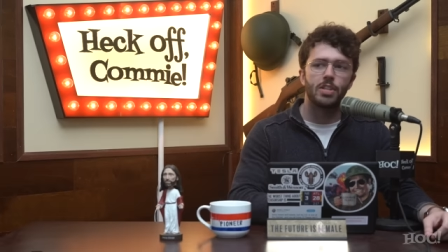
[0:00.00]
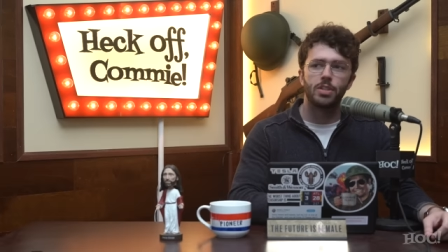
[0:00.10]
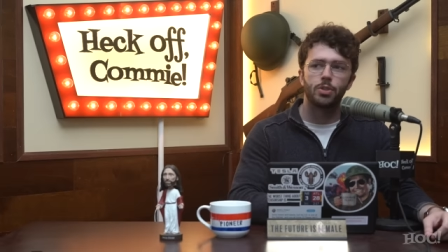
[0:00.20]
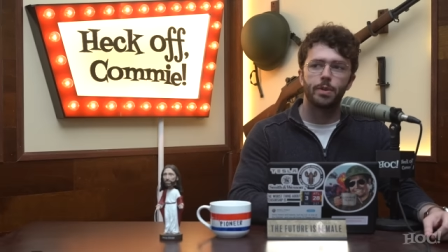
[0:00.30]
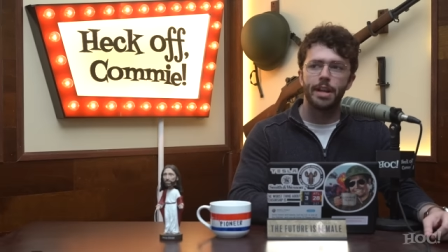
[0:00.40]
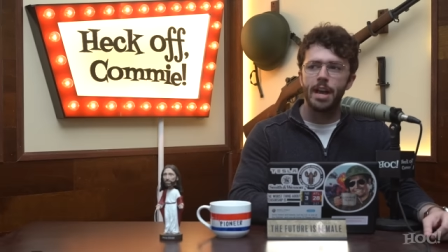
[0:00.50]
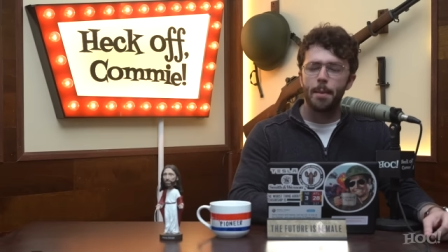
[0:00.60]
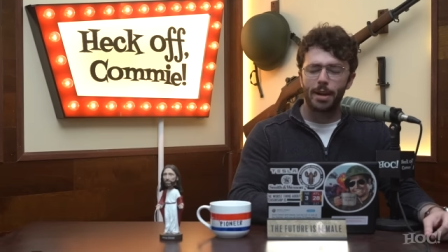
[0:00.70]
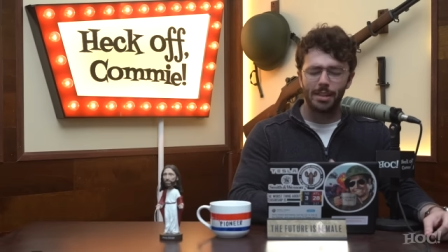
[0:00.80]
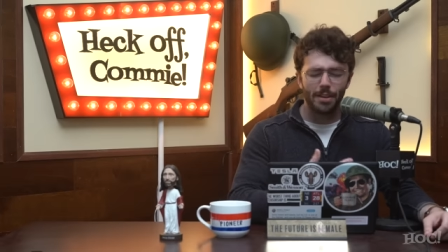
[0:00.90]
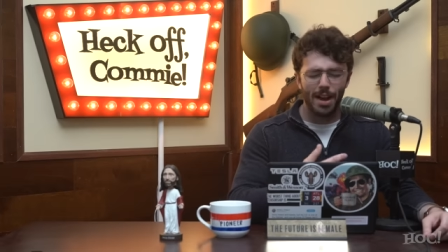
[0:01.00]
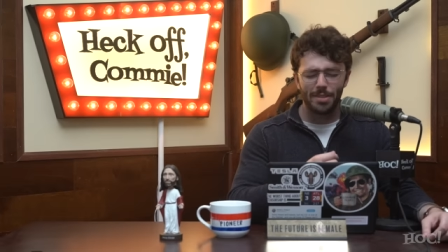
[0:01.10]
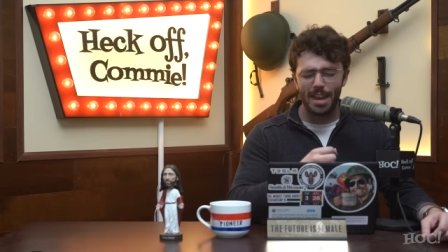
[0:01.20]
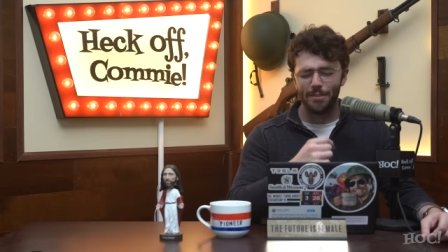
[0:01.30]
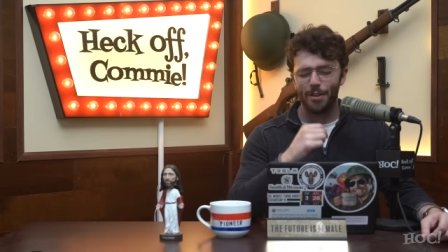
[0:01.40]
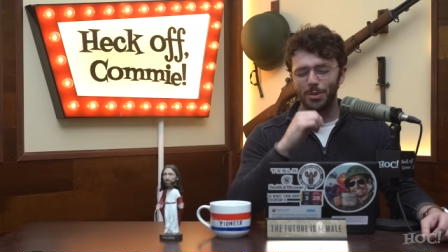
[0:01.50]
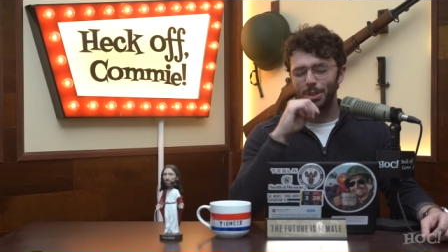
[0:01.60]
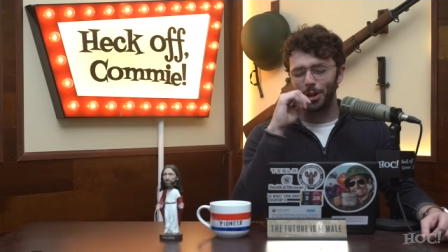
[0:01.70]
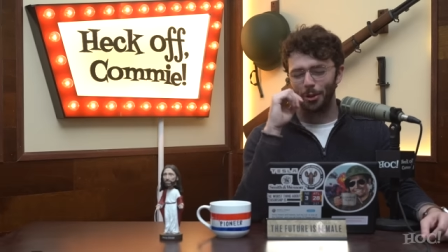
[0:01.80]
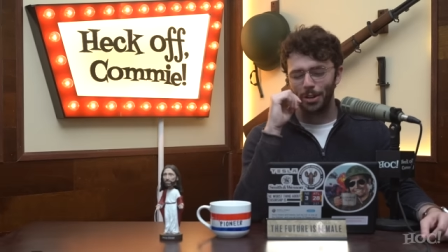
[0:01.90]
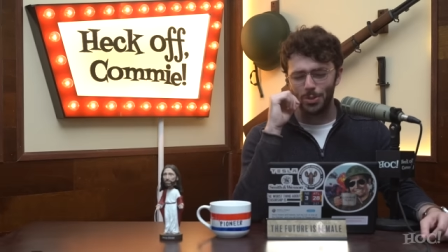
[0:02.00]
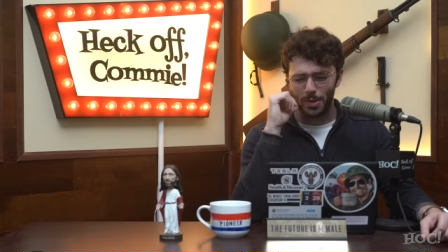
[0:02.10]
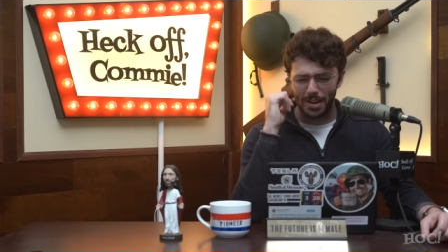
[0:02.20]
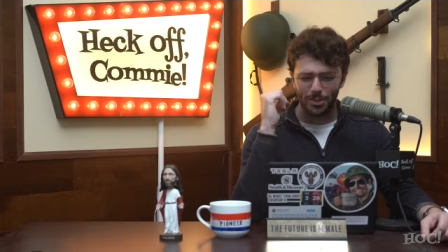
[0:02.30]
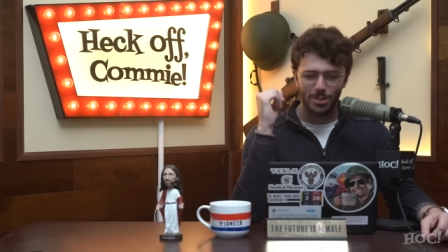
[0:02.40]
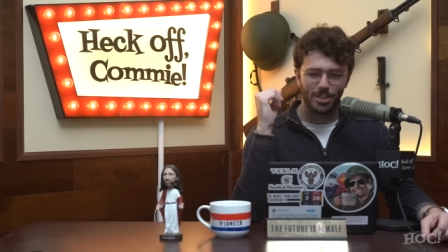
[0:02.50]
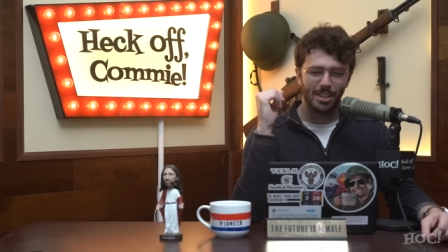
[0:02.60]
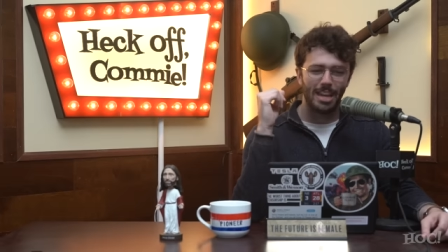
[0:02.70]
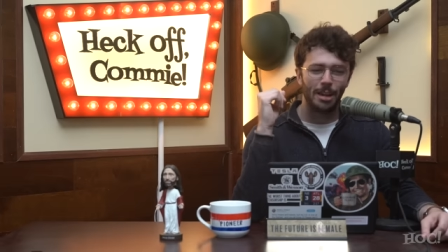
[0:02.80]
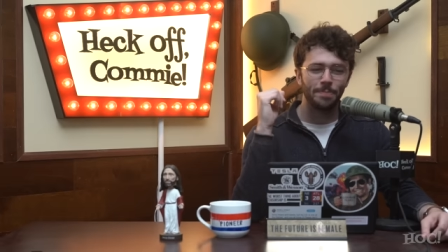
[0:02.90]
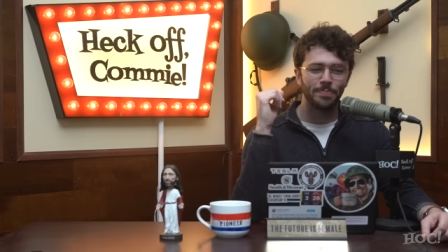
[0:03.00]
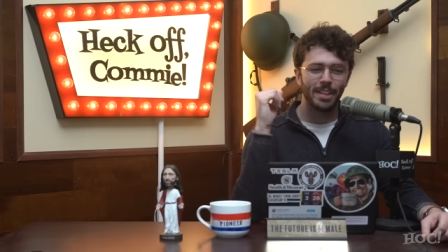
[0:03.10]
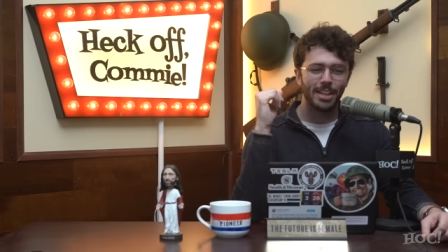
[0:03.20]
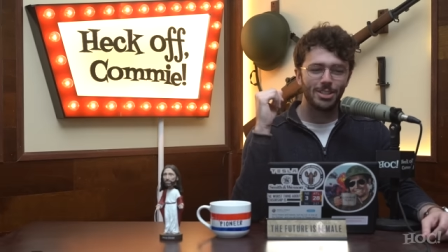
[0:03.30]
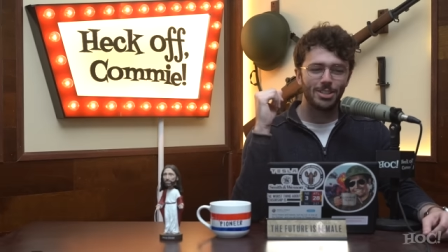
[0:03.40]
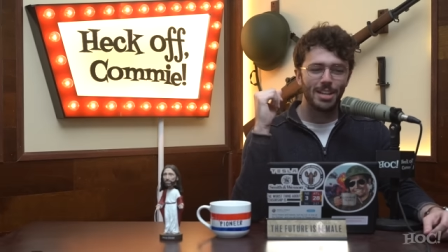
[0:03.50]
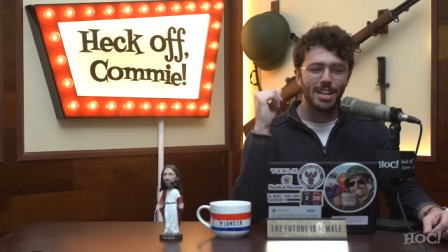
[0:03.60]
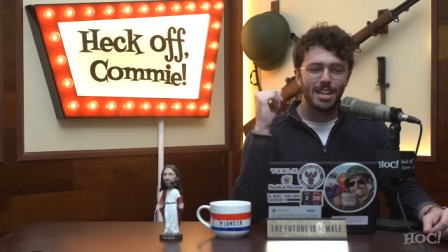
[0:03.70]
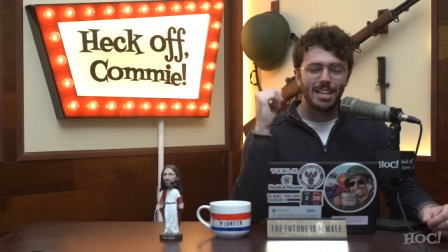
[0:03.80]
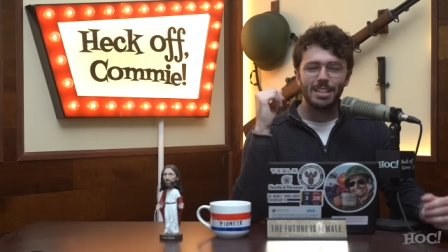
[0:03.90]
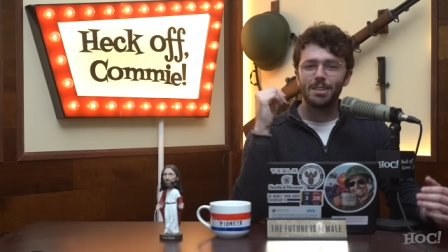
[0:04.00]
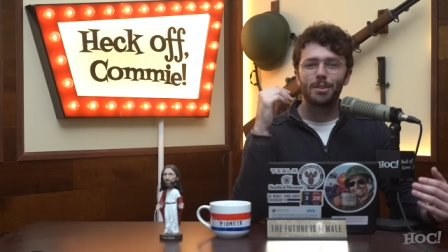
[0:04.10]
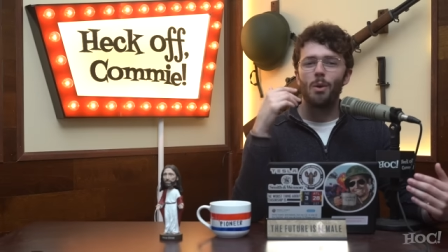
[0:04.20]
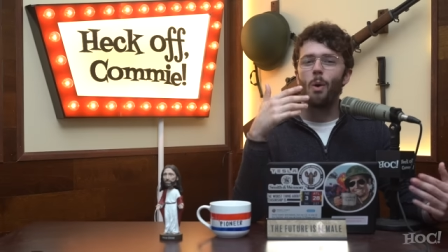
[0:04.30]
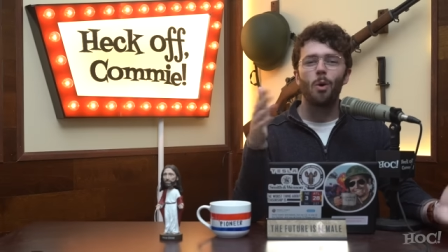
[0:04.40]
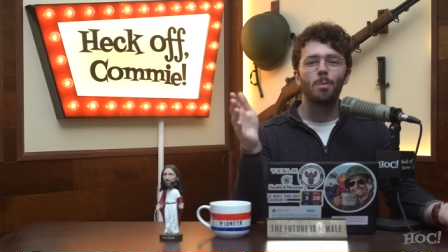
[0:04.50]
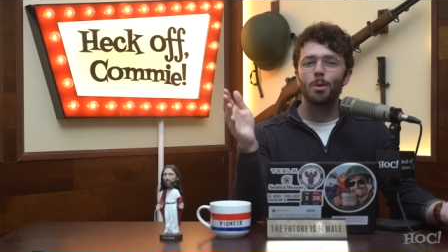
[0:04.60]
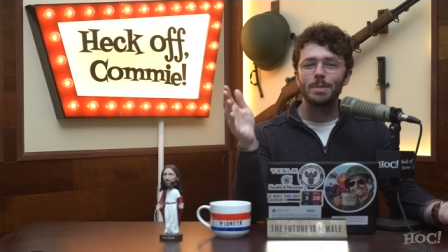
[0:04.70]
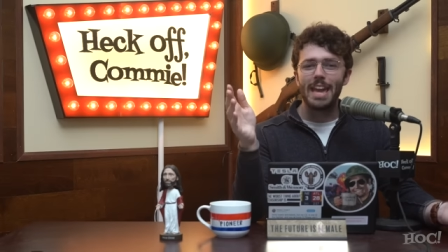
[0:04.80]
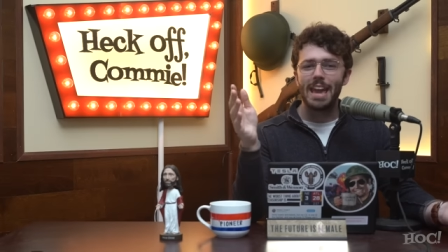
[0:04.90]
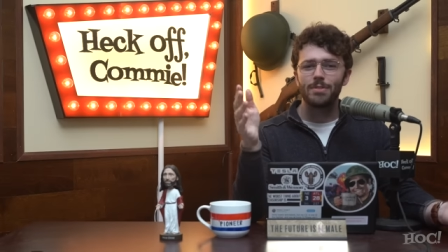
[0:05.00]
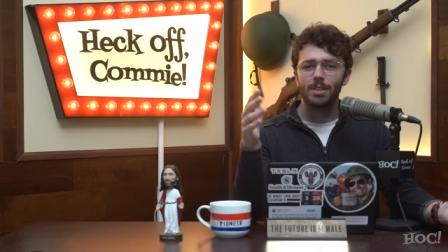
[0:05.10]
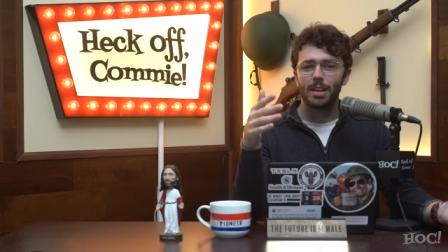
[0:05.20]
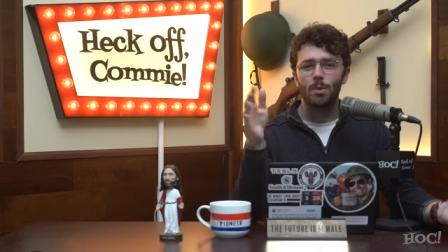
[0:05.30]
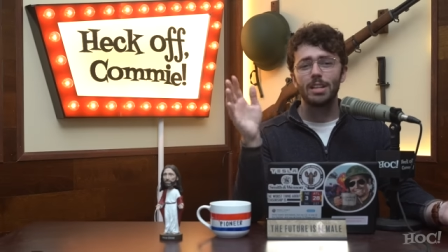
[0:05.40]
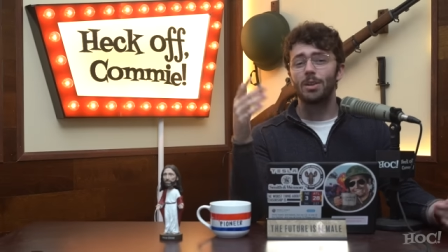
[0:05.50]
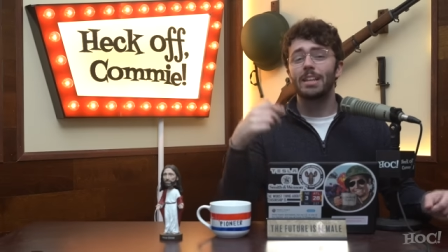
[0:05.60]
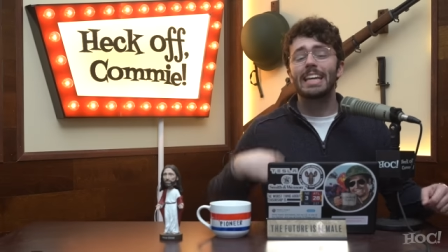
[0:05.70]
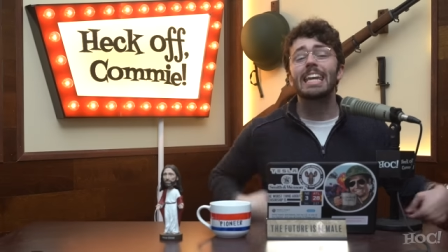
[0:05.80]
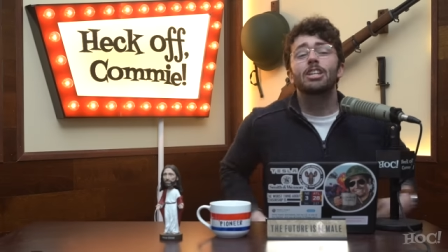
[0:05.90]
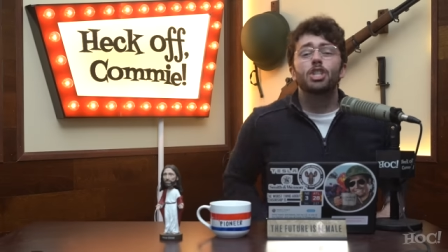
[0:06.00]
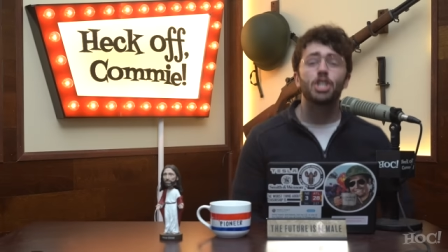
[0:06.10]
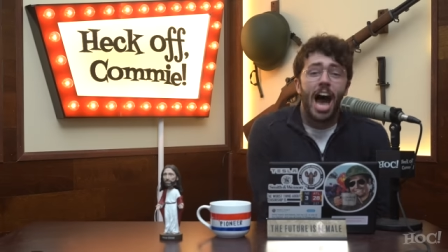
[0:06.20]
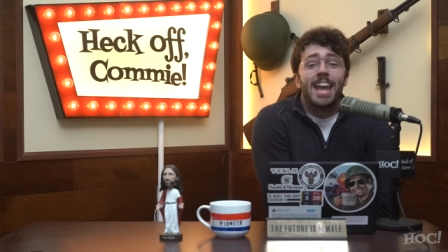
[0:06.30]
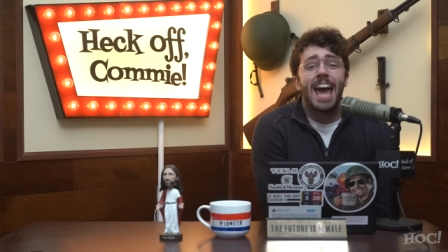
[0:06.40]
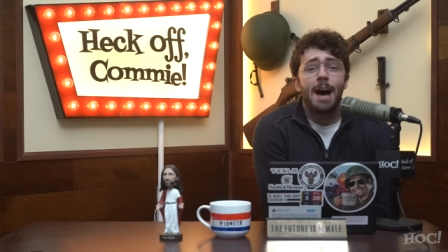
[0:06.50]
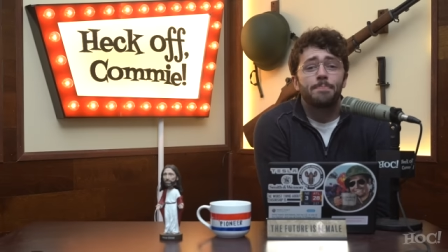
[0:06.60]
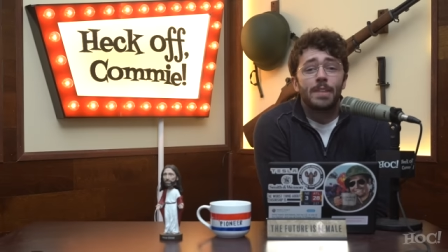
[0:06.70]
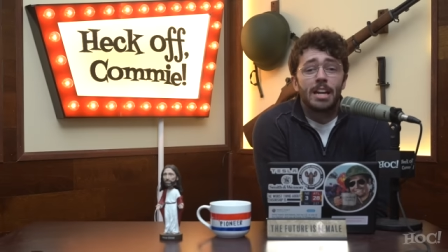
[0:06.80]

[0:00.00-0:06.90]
history. But I love how they invoke courage whenever it's to like just, you know, their horrible behavior. Like, what? You don't like getting shot at?